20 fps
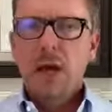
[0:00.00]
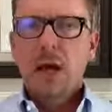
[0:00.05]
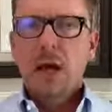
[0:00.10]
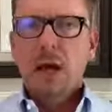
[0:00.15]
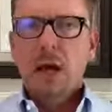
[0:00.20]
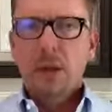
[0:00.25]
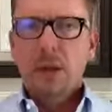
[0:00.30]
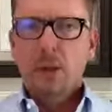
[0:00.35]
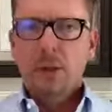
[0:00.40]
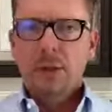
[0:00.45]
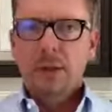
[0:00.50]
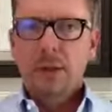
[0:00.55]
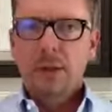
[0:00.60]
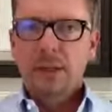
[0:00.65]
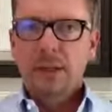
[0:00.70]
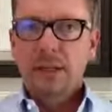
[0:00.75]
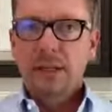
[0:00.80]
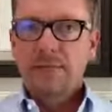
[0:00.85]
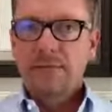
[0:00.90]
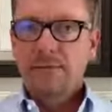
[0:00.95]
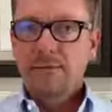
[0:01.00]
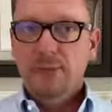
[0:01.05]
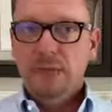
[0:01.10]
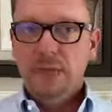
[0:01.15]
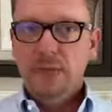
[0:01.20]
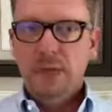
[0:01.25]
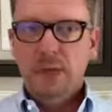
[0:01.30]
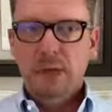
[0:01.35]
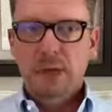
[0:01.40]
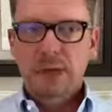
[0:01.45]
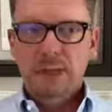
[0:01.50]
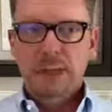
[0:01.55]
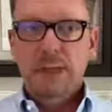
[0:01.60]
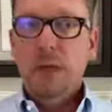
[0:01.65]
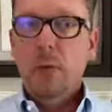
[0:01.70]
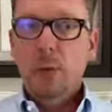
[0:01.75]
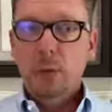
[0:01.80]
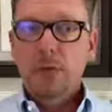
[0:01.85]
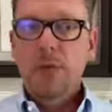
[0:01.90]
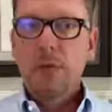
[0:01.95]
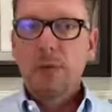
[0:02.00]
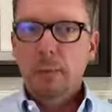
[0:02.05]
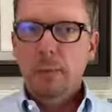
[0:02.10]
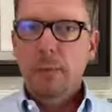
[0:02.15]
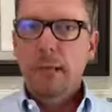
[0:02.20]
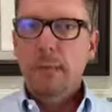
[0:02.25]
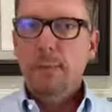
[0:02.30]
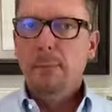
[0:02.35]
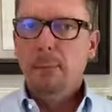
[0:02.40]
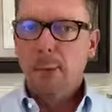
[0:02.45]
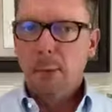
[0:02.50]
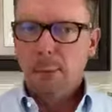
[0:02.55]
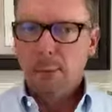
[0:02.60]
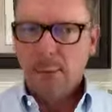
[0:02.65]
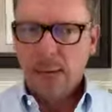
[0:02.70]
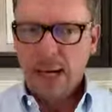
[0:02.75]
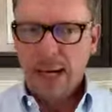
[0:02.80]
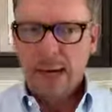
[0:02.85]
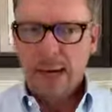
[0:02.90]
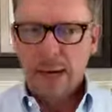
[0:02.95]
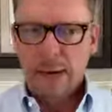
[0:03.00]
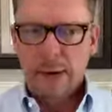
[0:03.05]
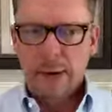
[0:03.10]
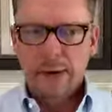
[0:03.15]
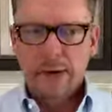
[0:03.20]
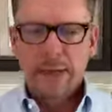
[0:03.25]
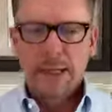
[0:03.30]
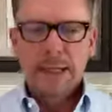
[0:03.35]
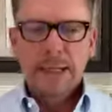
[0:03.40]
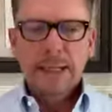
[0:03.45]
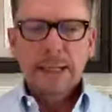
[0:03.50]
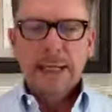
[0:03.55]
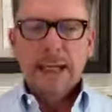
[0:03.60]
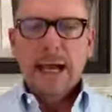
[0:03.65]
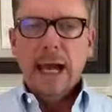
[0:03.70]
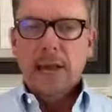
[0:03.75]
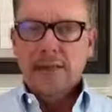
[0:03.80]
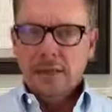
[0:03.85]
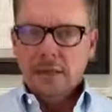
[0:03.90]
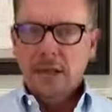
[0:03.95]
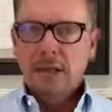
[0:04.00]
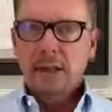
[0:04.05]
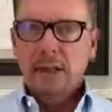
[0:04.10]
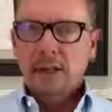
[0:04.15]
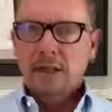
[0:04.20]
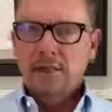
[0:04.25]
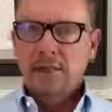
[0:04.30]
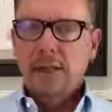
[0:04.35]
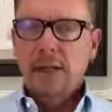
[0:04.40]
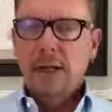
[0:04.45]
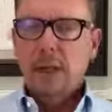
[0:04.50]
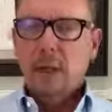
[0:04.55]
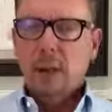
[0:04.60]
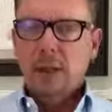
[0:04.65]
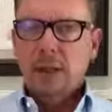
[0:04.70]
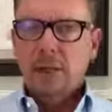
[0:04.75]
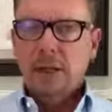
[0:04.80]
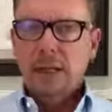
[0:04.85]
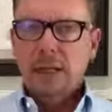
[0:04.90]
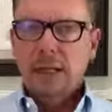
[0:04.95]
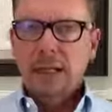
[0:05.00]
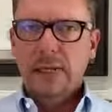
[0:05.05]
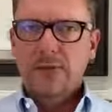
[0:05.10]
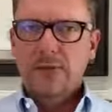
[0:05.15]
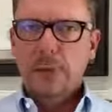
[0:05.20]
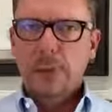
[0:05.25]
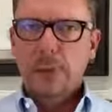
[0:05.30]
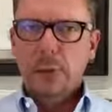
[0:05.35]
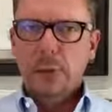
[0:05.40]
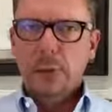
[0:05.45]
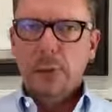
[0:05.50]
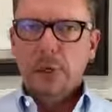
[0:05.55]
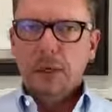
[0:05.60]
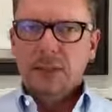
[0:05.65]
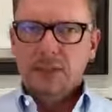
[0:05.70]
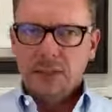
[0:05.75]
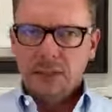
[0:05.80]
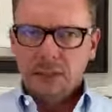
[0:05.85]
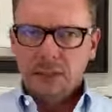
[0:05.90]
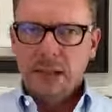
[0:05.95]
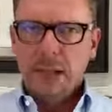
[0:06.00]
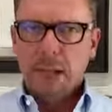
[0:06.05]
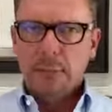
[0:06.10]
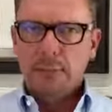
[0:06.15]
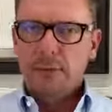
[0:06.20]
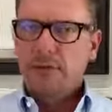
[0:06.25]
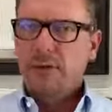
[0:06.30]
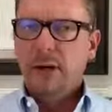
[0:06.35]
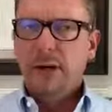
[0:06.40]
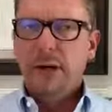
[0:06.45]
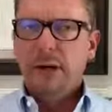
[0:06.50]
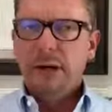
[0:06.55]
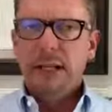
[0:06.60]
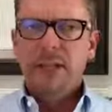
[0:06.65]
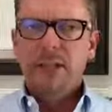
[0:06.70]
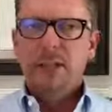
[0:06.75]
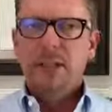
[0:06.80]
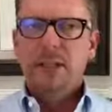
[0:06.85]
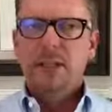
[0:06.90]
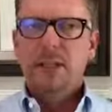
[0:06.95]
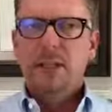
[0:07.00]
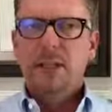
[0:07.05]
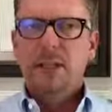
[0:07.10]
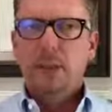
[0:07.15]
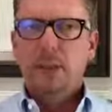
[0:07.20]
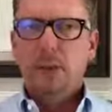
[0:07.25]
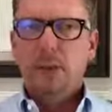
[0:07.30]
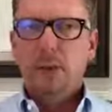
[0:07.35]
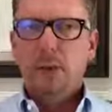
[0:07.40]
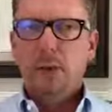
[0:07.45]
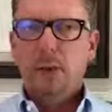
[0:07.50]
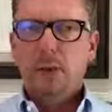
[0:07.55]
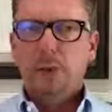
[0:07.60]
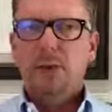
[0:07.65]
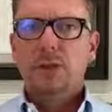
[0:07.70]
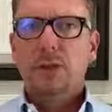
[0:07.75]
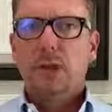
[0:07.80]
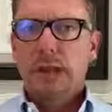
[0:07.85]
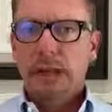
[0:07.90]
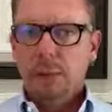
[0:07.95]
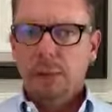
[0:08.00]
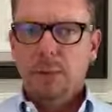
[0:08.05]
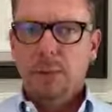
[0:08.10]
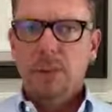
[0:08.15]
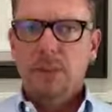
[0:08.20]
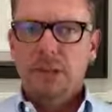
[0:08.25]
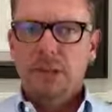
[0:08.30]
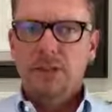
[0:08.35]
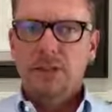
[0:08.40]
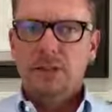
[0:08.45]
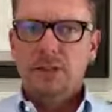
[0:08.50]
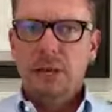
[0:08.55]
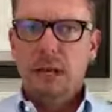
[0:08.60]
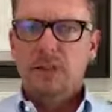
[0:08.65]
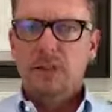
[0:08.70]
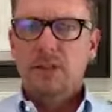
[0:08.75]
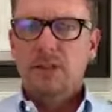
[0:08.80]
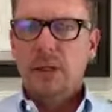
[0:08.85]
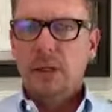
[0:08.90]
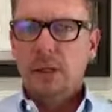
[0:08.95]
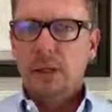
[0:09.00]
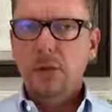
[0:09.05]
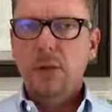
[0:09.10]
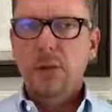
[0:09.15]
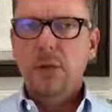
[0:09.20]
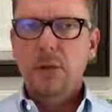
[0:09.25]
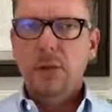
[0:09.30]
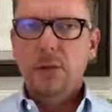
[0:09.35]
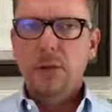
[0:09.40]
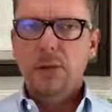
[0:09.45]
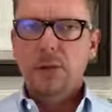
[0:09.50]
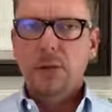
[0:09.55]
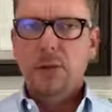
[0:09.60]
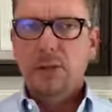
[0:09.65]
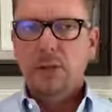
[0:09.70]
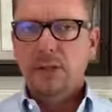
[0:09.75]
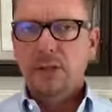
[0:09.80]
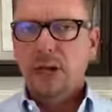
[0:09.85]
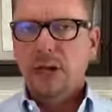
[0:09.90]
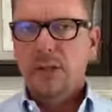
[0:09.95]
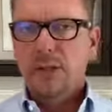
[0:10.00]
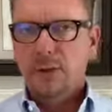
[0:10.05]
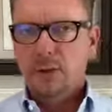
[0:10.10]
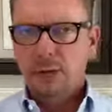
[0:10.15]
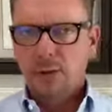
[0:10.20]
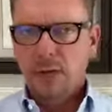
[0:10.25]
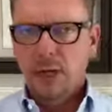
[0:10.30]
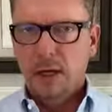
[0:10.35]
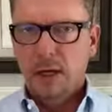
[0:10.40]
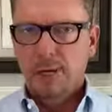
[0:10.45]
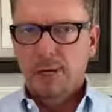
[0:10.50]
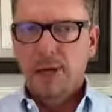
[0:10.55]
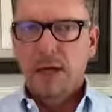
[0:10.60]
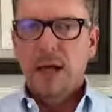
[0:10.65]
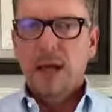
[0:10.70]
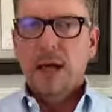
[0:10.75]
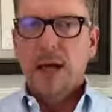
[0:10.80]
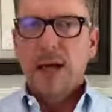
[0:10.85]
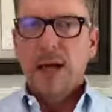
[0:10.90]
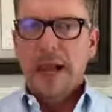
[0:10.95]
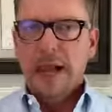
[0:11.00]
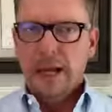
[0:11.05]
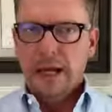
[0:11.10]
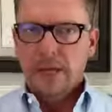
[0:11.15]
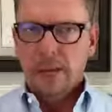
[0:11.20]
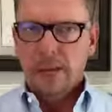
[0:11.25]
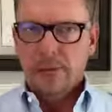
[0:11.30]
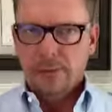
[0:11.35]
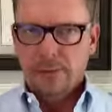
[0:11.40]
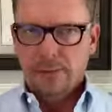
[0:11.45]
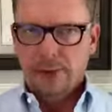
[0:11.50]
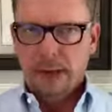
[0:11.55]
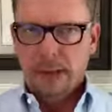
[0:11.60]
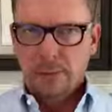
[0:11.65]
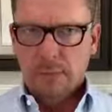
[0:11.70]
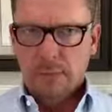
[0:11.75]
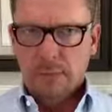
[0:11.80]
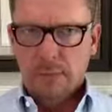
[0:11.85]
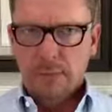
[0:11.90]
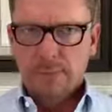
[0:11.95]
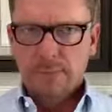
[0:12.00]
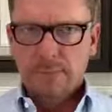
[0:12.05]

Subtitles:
I want you to be vigilant, and I want you to be prepared. At the end of this video, I'm going to give you steps, very easy, simple to implement steps that you can use to protect yourself and your family.